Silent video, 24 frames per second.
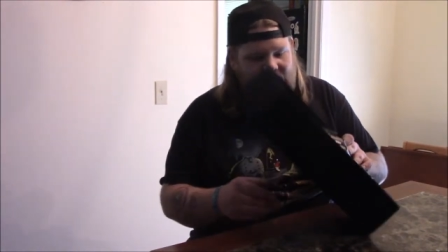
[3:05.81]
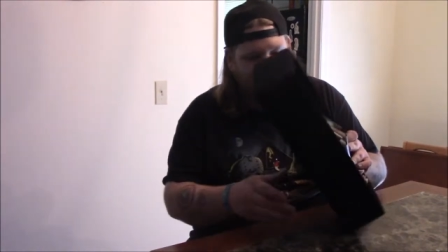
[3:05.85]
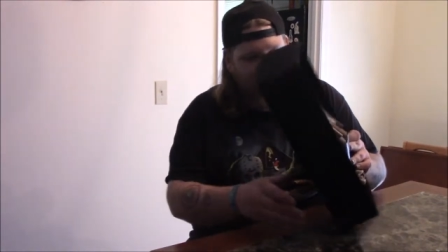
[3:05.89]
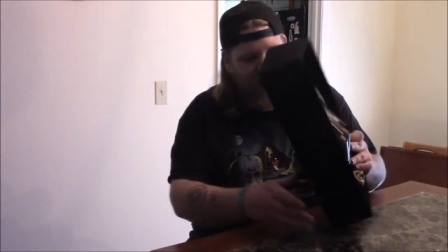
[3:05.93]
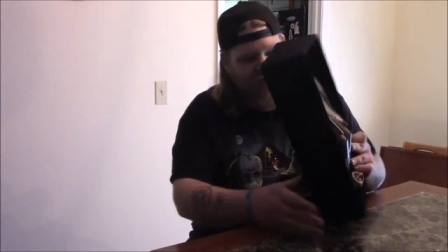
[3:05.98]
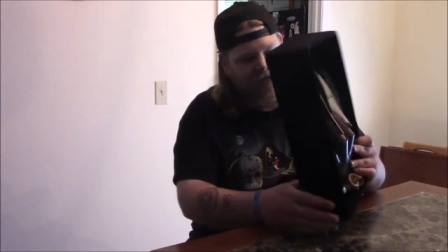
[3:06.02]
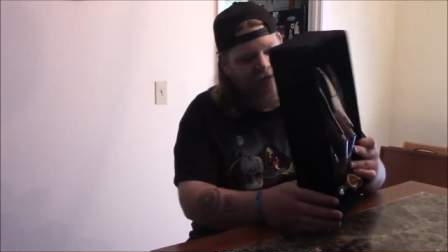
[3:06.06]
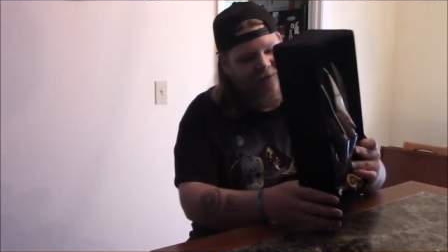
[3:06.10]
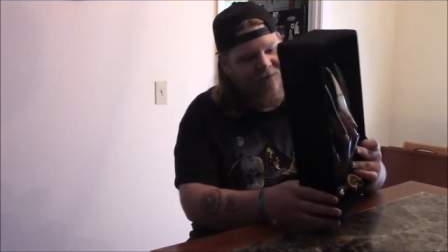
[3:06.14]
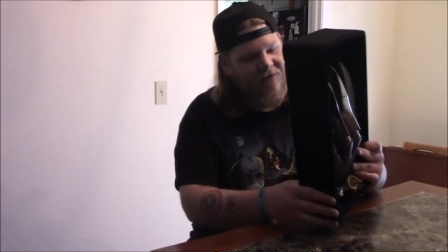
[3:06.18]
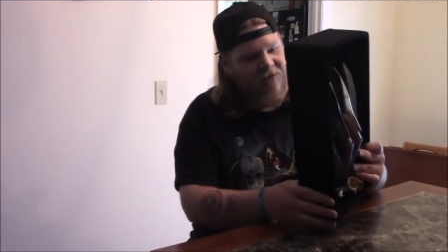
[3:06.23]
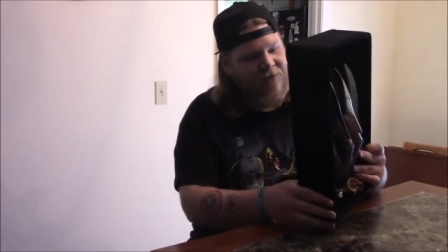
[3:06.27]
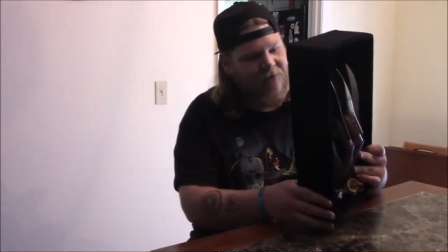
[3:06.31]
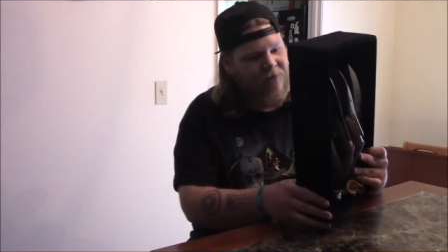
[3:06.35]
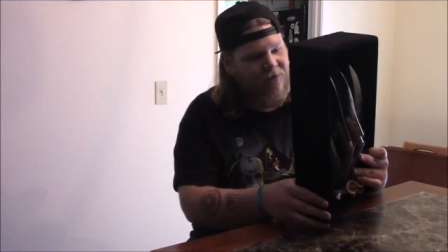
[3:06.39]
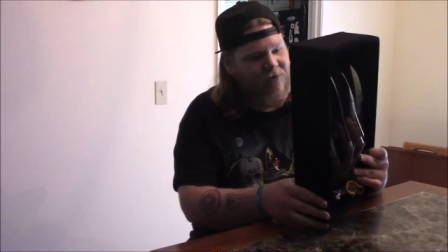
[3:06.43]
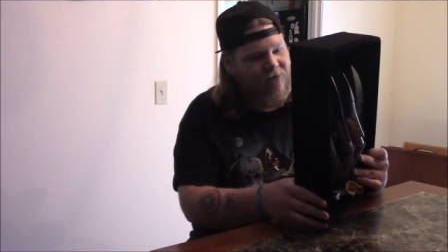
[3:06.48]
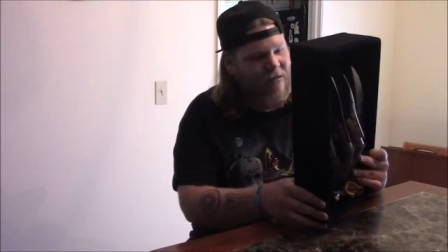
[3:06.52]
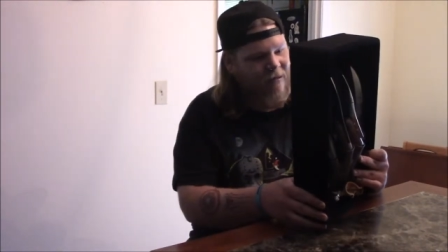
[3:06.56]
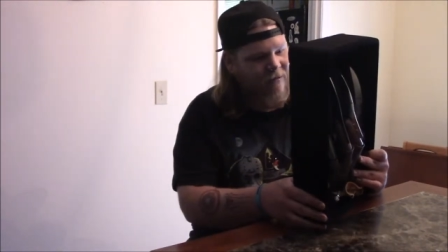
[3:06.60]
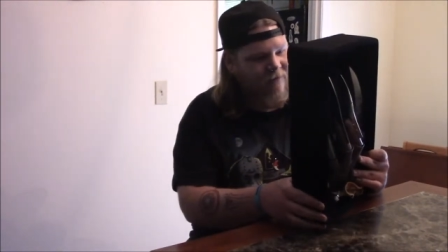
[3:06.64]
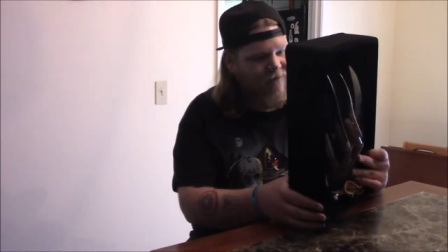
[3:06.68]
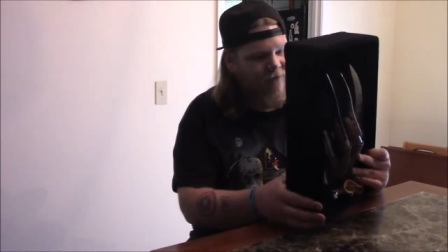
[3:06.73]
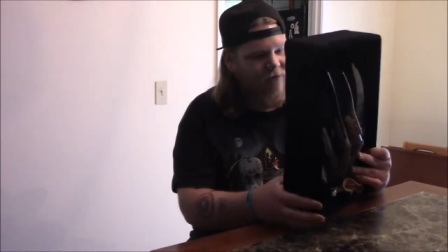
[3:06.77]
I'll just give this one a
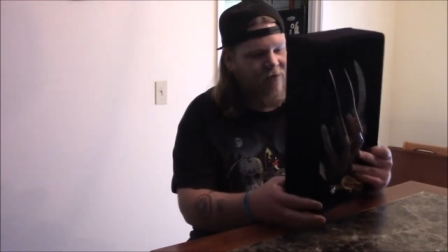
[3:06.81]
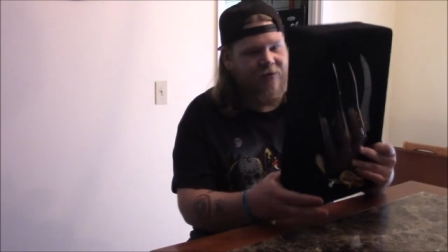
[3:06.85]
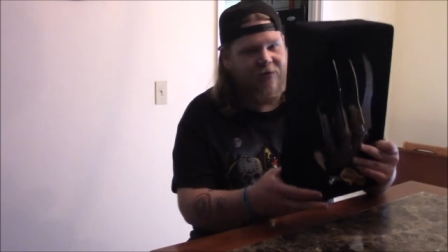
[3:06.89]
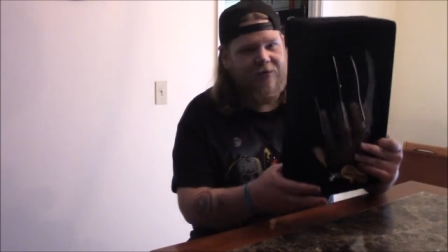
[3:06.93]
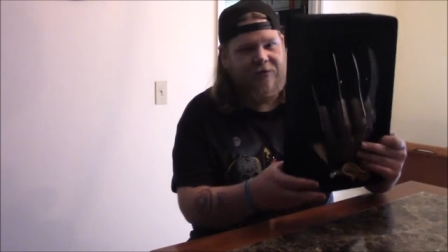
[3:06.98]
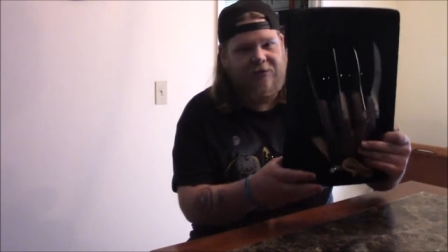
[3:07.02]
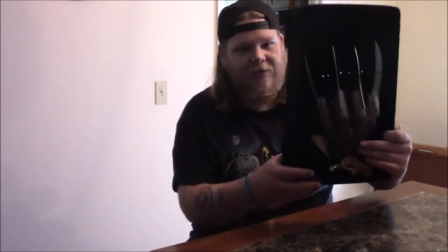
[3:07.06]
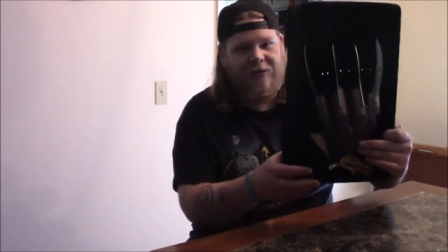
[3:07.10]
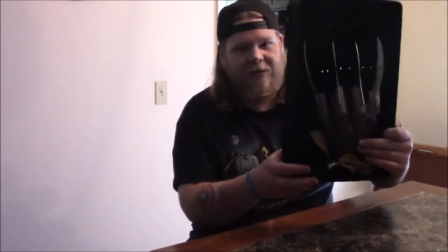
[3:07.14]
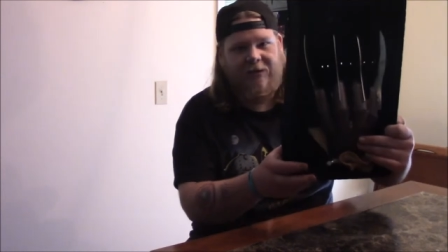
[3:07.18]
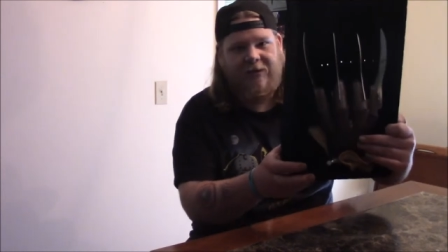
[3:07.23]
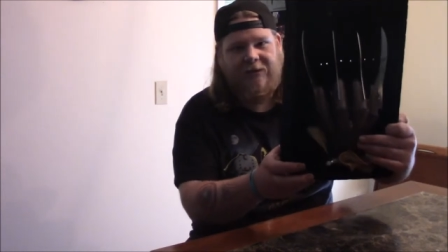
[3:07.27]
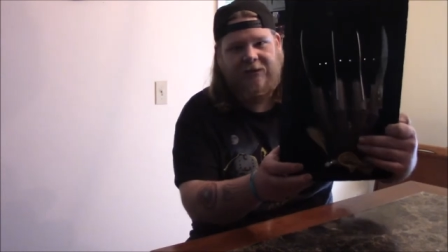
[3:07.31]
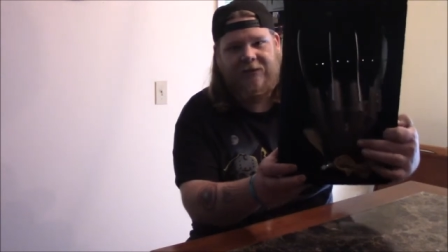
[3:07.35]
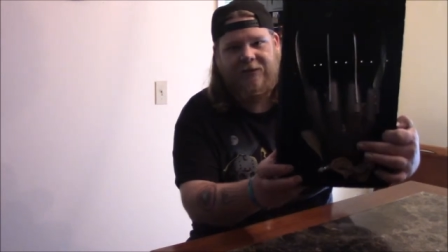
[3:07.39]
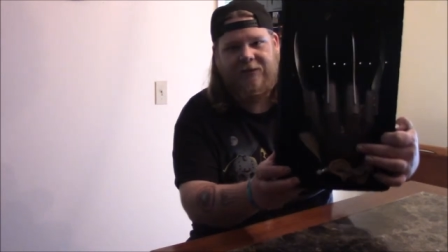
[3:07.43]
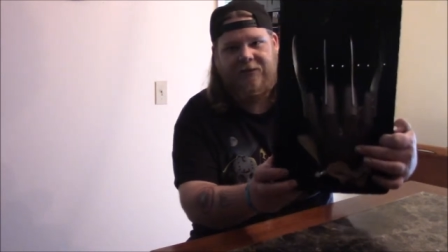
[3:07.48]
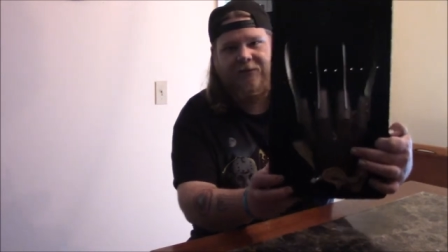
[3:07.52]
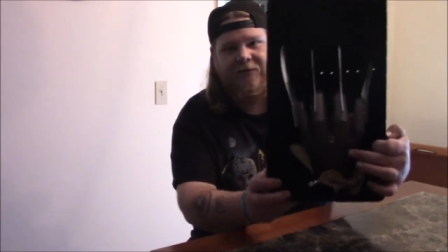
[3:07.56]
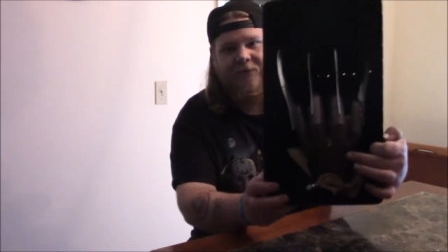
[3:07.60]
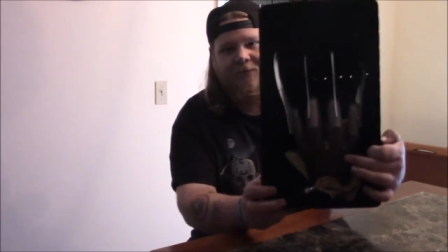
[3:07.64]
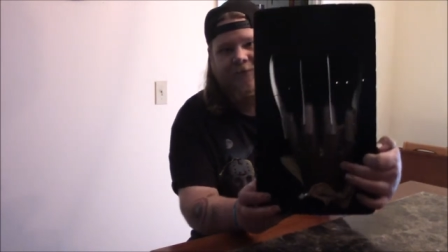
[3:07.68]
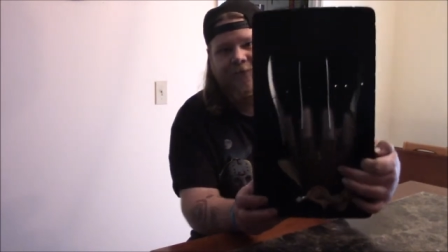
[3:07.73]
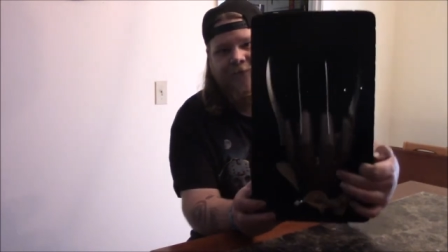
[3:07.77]
try first. So there it
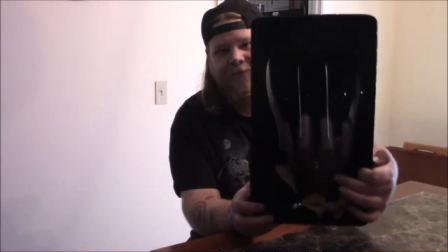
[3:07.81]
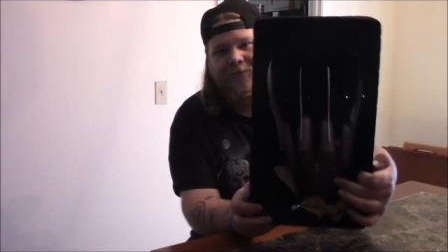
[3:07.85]
is.